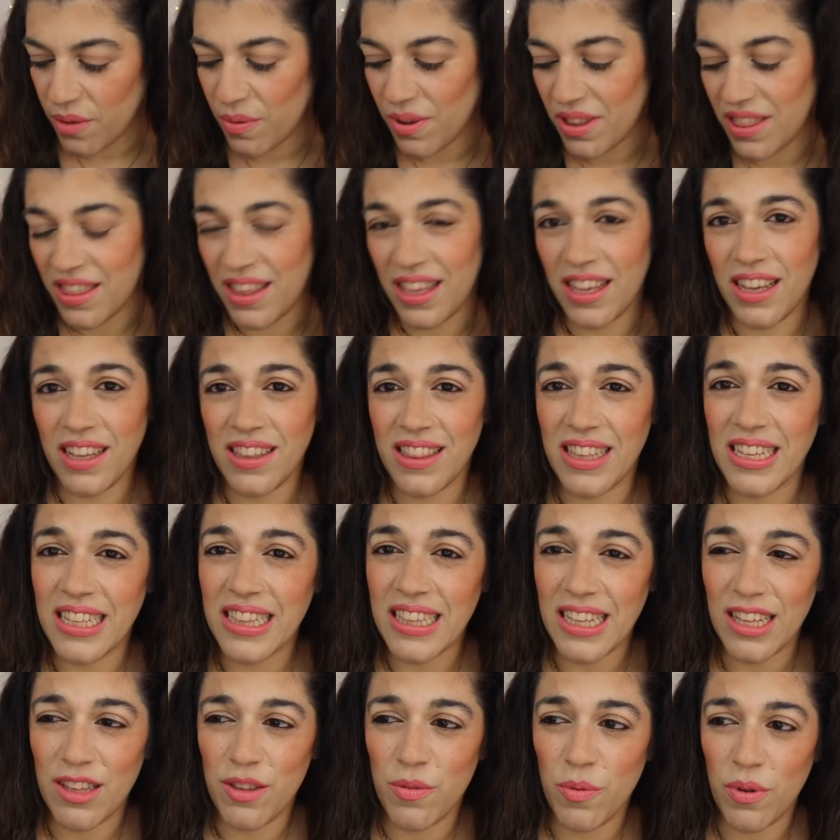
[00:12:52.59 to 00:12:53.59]
I think
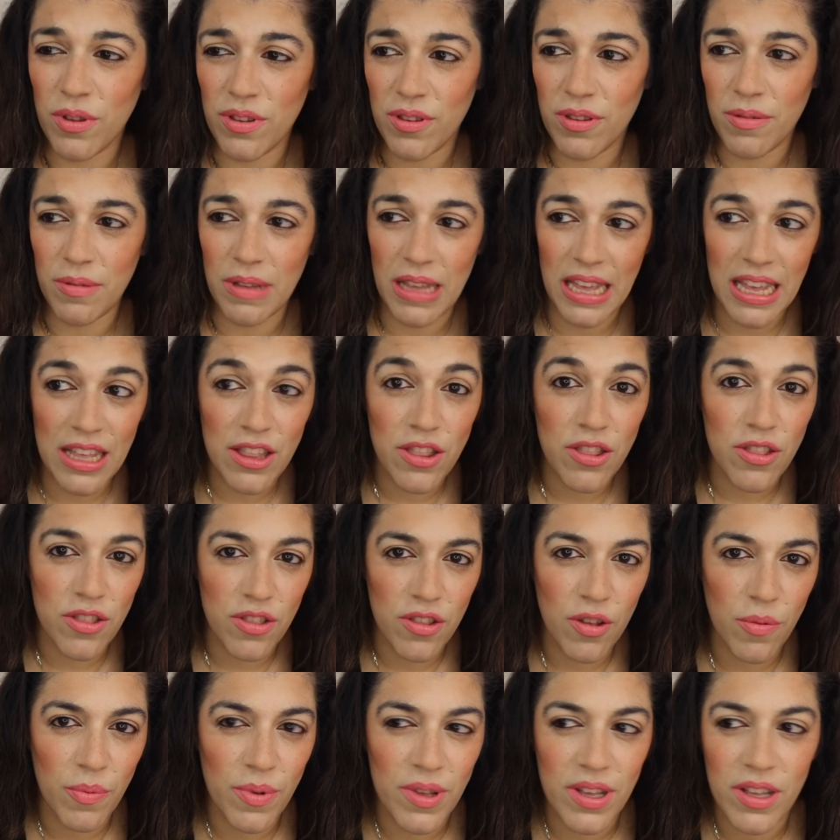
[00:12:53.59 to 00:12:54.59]
that's what,
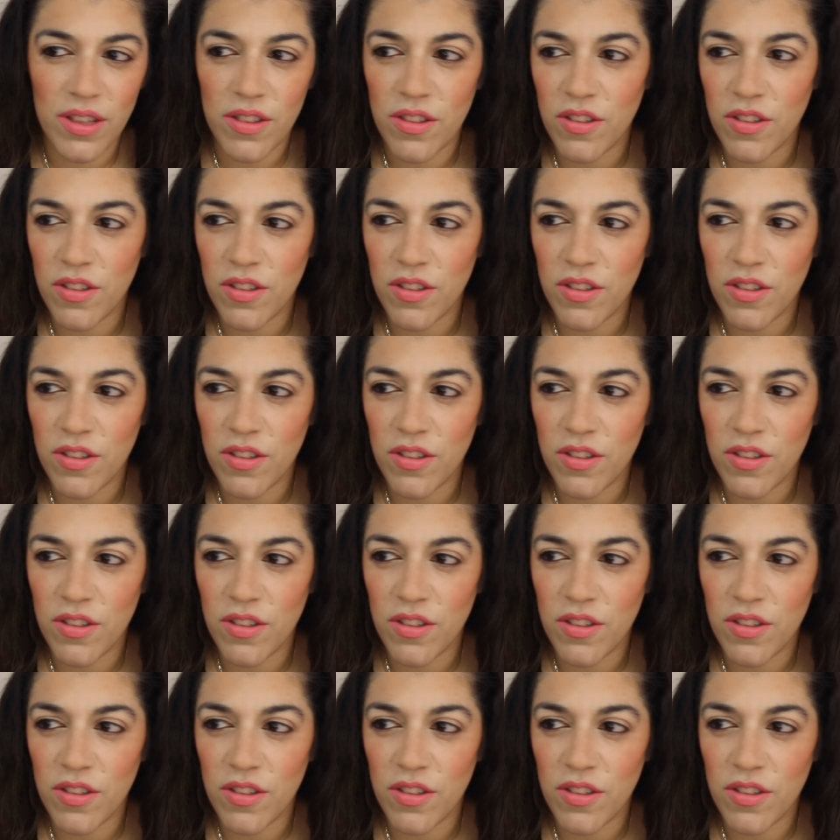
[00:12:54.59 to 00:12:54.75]
so we can